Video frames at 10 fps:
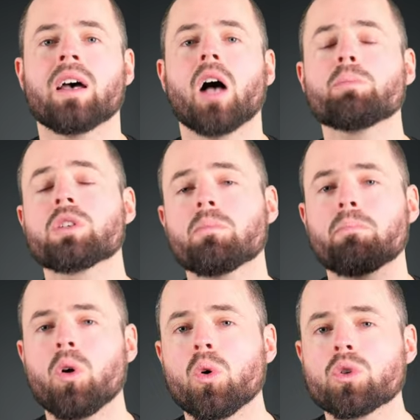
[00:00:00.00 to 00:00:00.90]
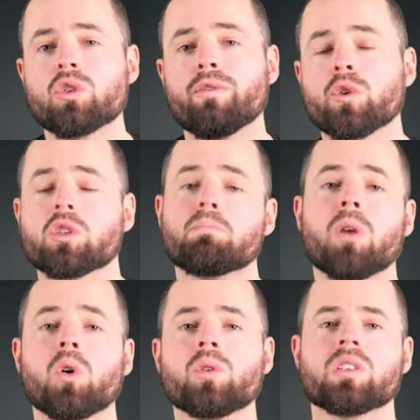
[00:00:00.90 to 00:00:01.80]
helps support your foot's
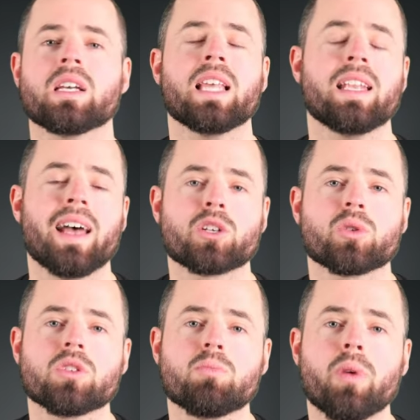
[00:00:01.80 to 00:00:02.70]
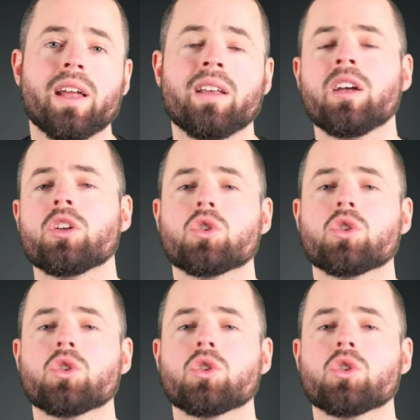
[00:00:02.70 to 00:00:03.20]
bones in their natural spread